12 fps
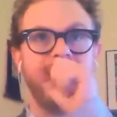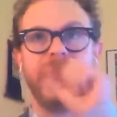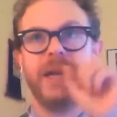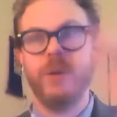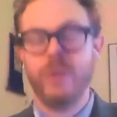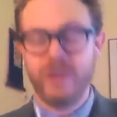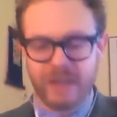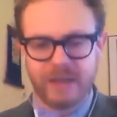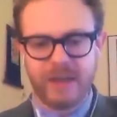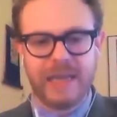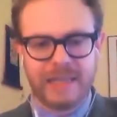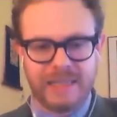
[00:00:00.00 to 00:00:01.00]
you know, with
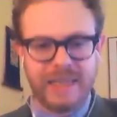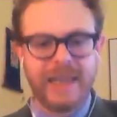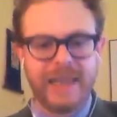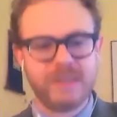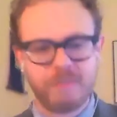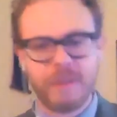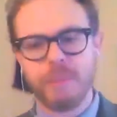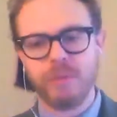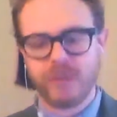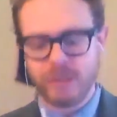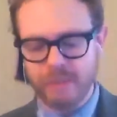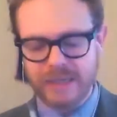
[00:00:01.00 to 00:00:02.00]
yes, people
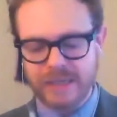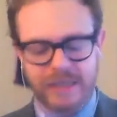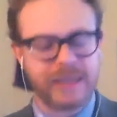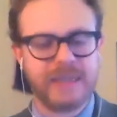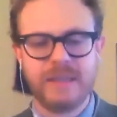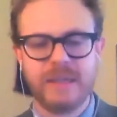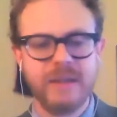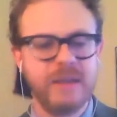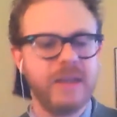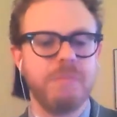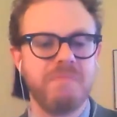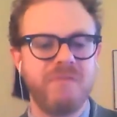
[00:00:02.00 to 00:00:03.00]
submitted like
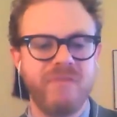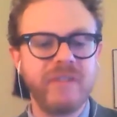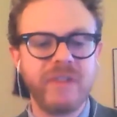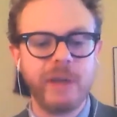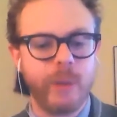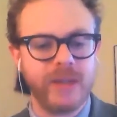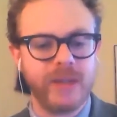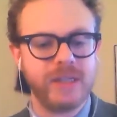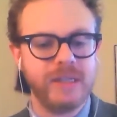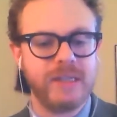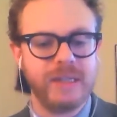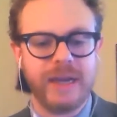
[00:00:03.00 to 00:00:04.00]
50
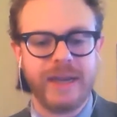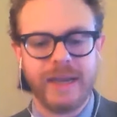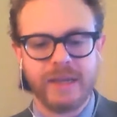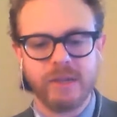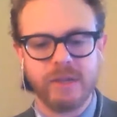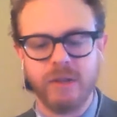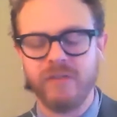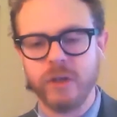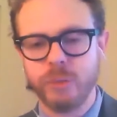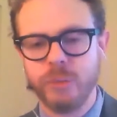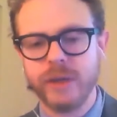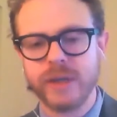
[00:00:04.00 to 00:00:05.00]
questions and I answered them for
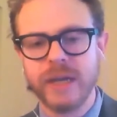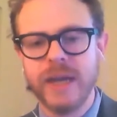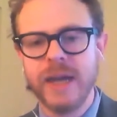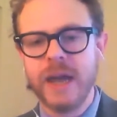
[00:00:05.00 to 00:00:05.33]
this book.